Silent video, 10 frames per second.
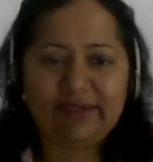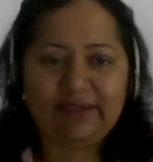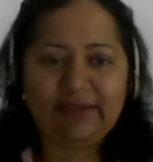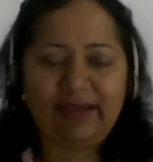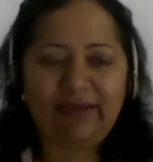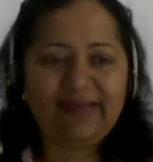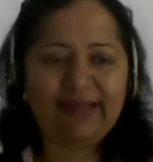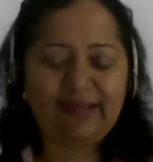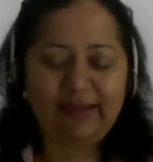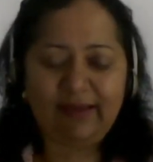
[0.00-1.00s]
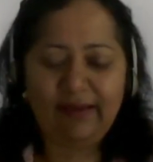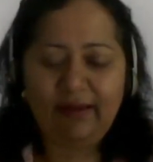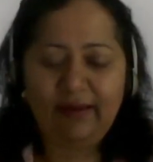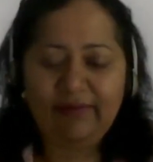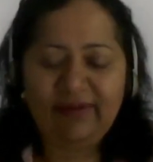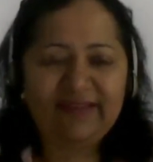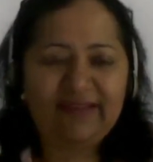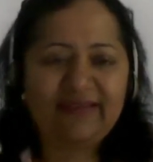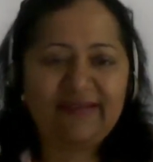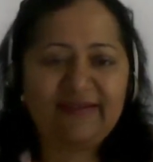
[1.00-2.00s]
counseling, various
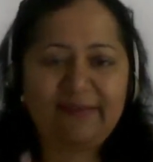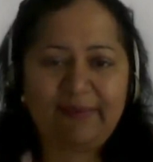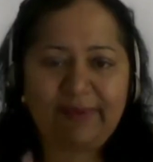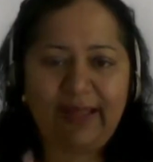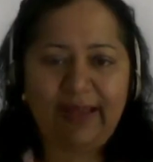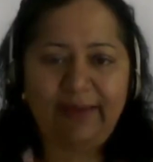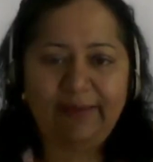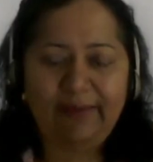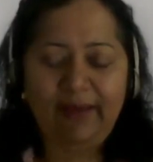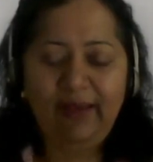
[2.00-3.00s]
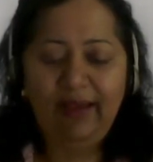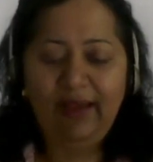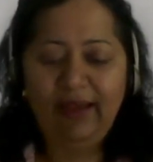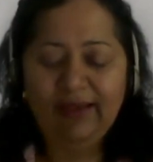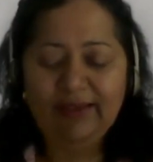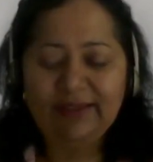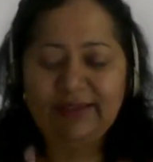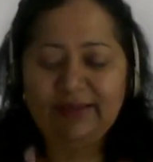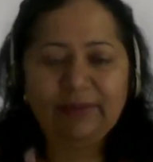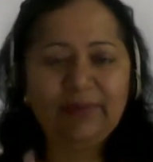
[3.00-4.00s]
concerns people have, and
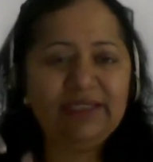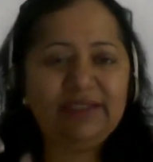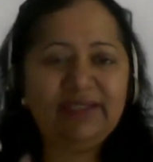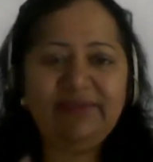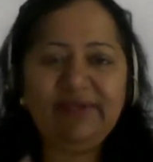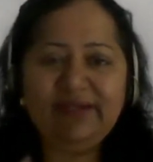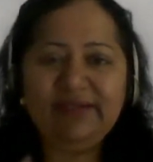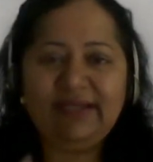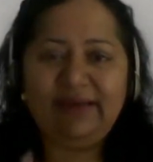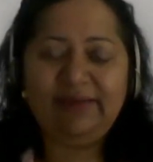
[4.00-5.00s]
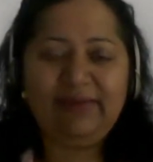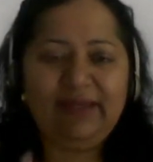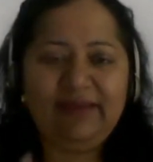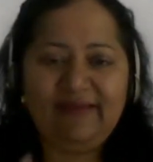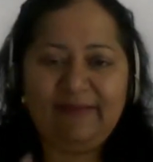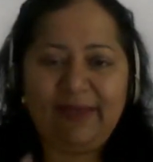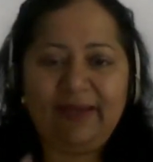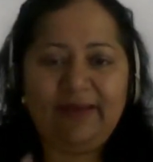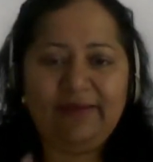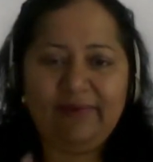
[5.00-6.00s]
what a difficult time it has
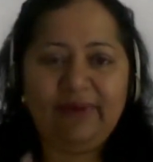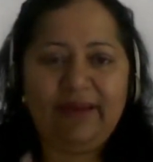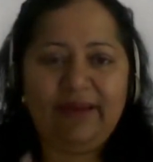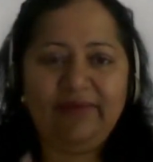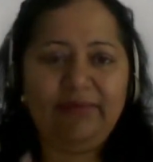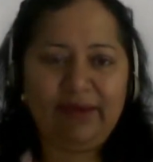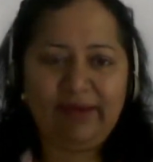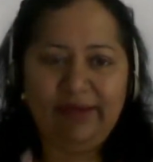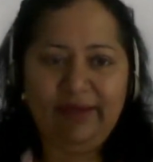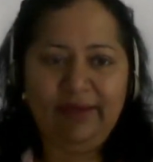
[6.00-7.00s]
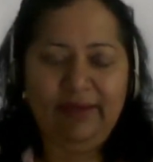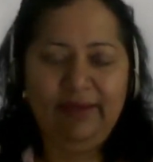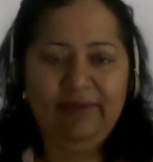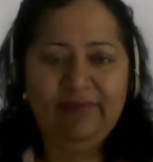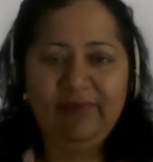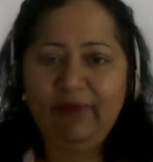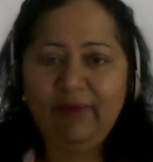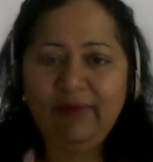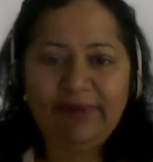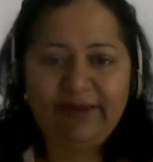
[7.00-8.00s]
been for everybody. We've
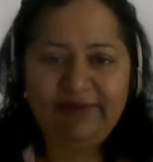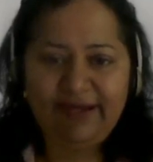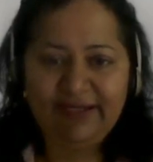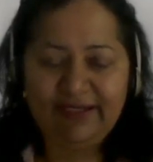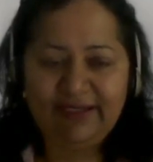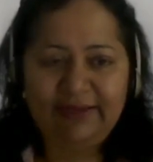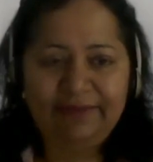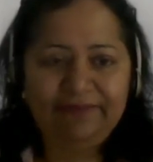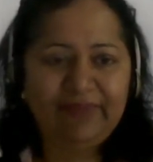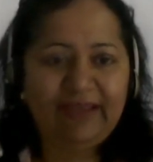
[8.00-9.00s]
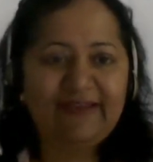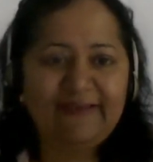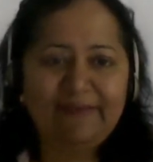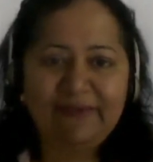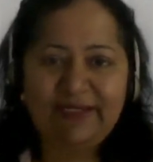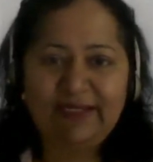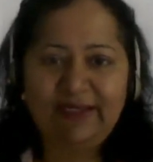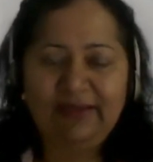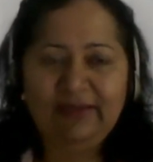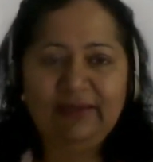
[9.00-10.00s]
all been affected,
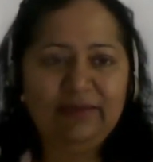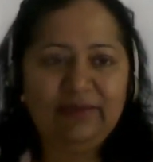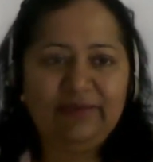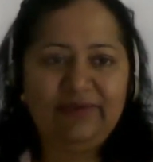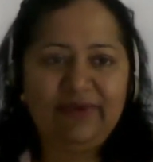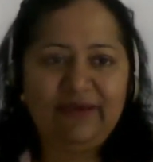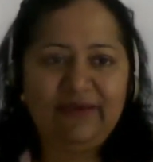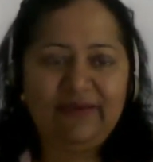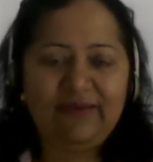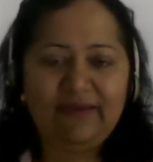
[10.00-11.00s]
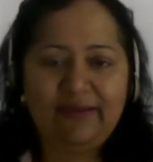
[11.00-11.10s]
especially those of us